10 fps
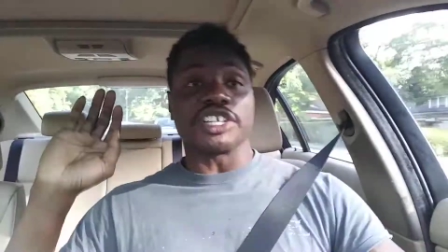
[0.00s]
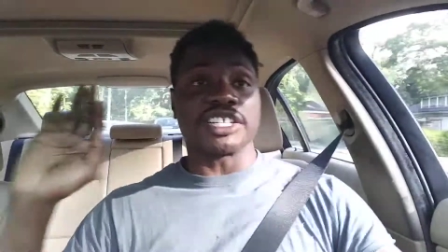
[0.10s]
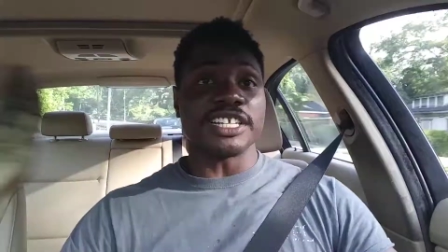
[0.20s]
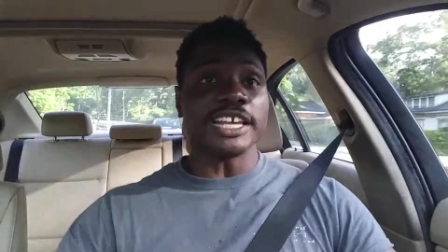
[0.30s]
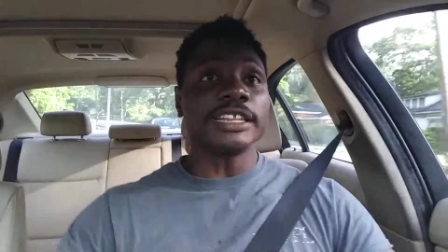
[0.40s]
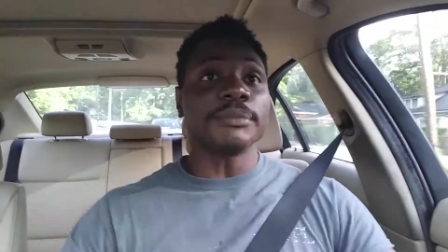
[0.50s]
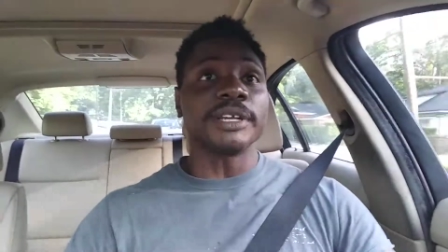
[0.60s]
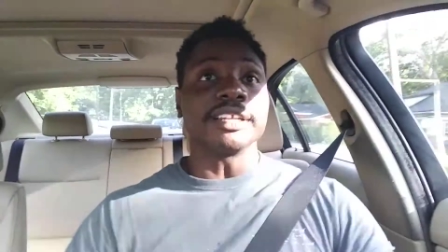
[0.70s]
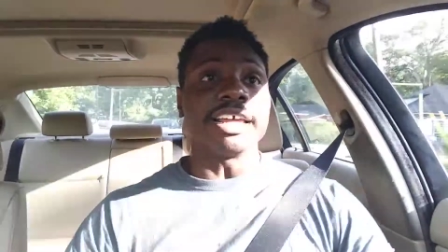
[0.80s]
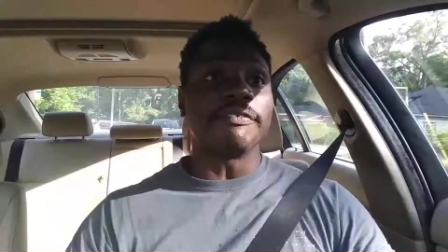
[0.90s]
you send them
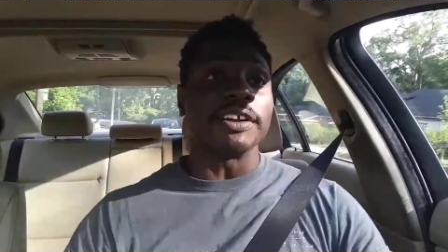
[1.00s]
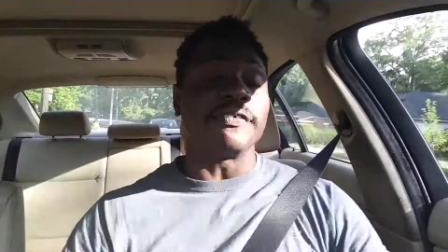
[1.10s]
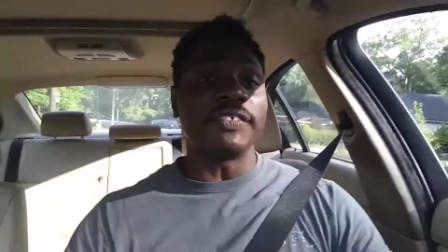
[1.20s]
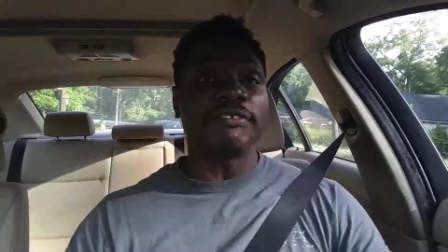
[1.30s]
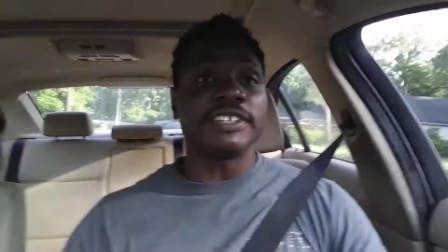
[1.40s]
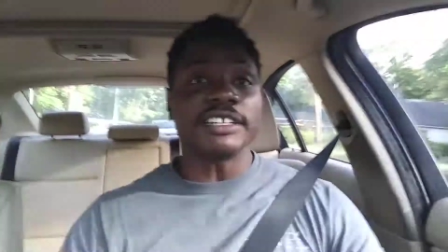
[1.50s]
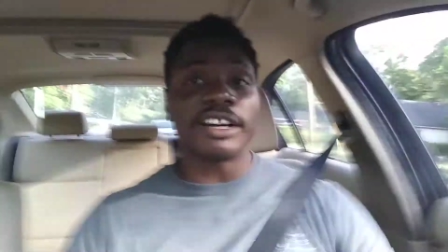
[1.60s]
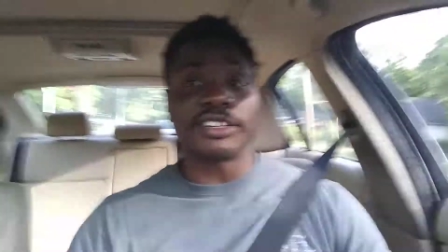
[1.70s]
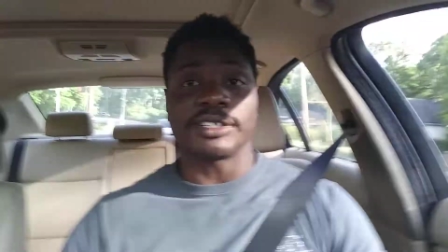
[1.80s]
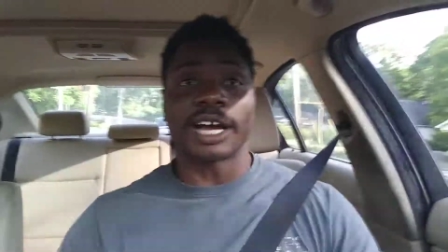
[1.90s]
to live in a
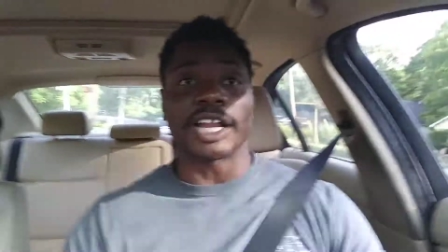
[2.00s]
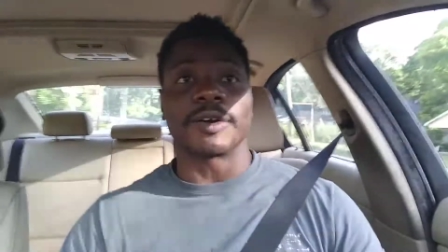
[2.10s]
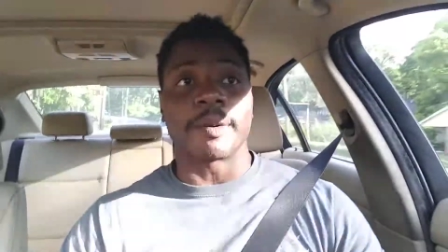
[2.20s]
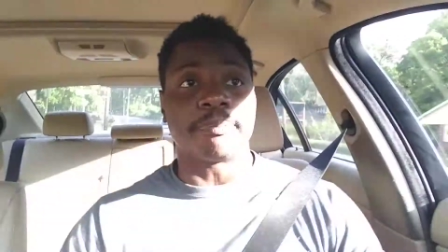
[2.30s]
$1,500